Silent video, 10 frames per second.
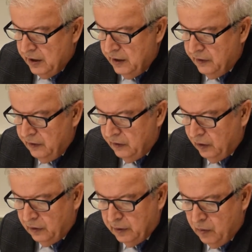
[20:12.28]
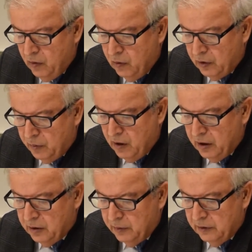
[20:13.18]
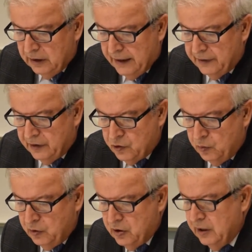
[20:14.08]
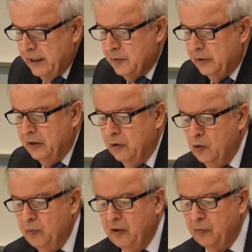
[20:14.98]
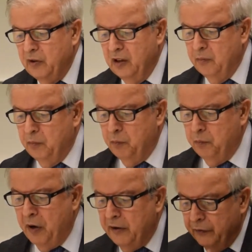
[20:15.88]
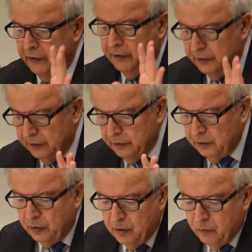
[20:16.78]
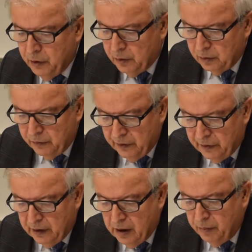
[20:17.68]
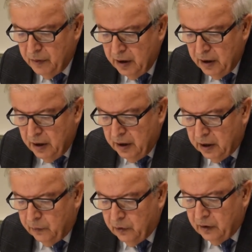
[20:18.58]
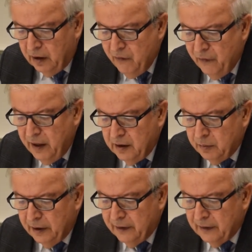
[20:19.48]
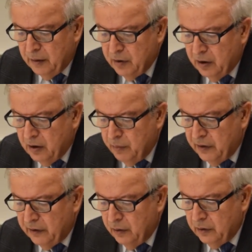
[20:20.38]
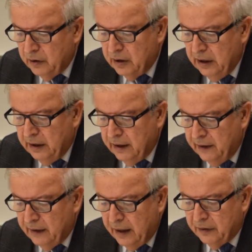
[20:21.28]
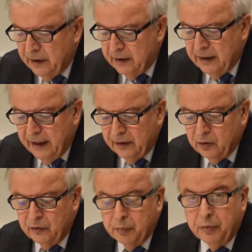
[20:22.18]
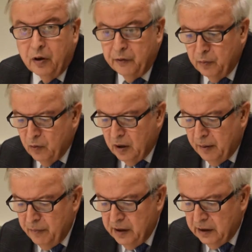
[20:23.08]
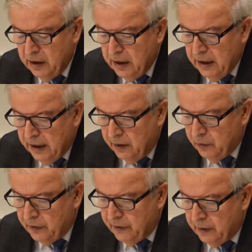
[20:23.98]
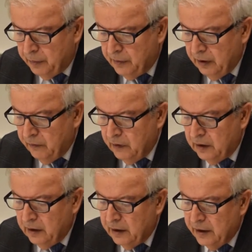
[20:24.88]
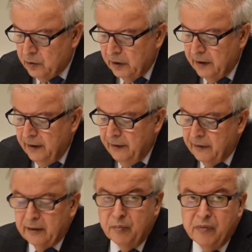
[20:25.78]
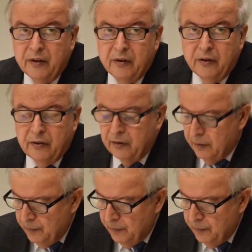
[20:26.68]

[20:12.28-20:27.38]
This is all the more remarkable as Azerbaijan has by no means been peripheral to the world of Islam. It was invaded by Islamic armies only decades after the death of the Prophet Muhammad and was subsequently gradually Islamized.